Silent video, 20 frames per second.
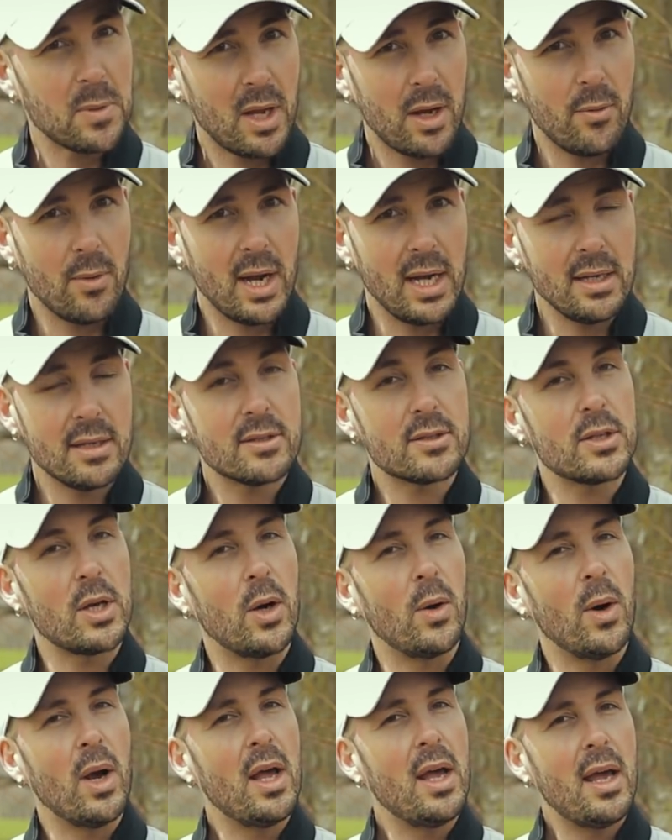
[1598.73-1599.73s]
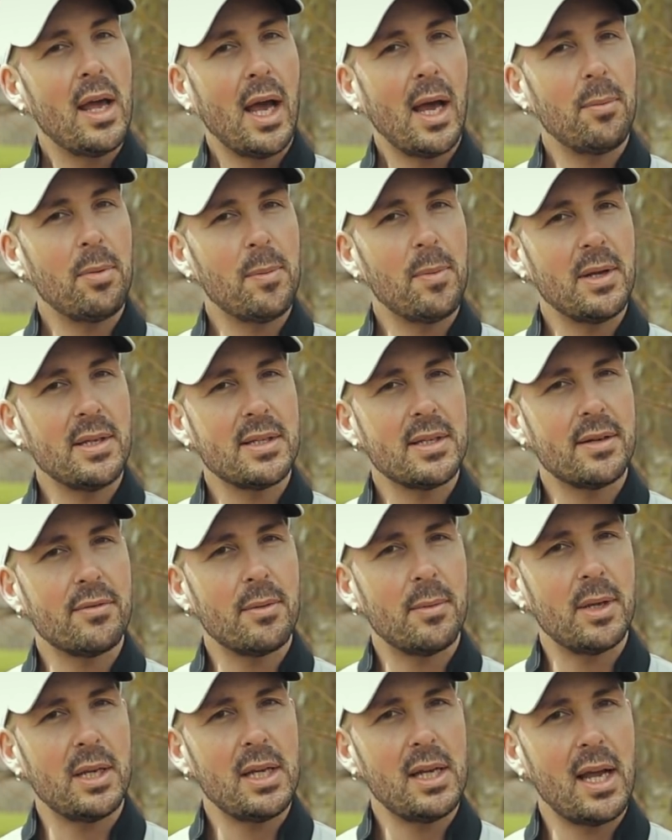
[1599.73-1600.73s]
All right, so happy painting,
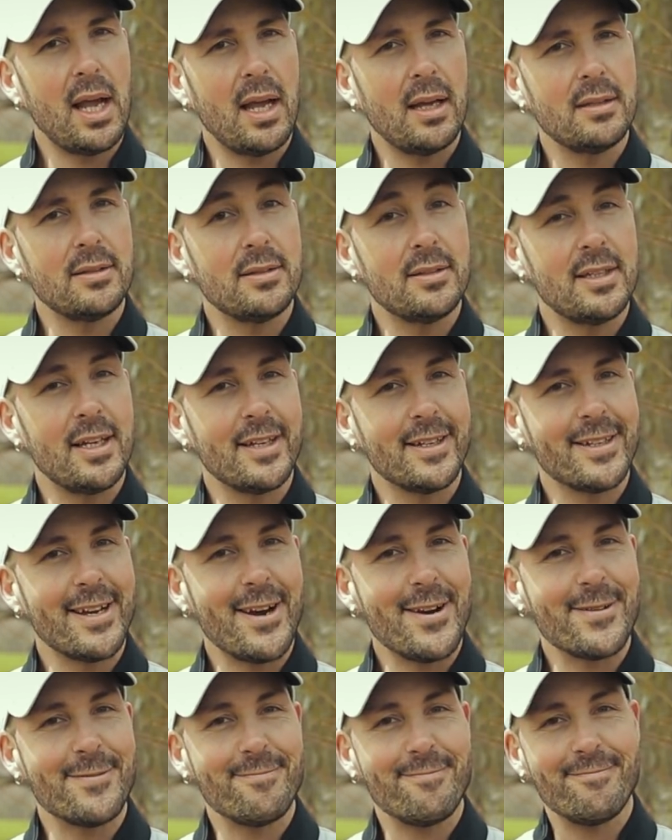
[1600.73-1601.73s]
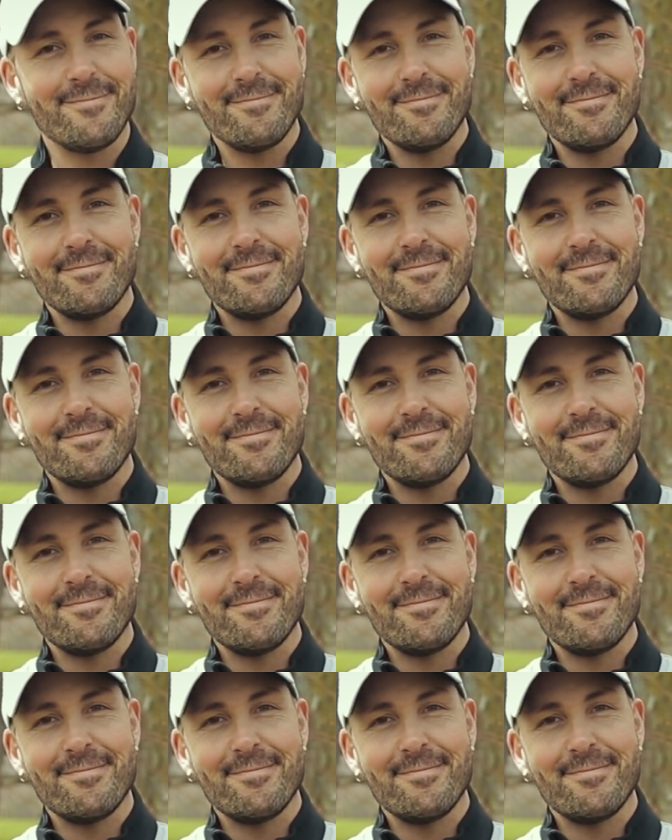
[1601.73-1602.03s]
everybody, and take care.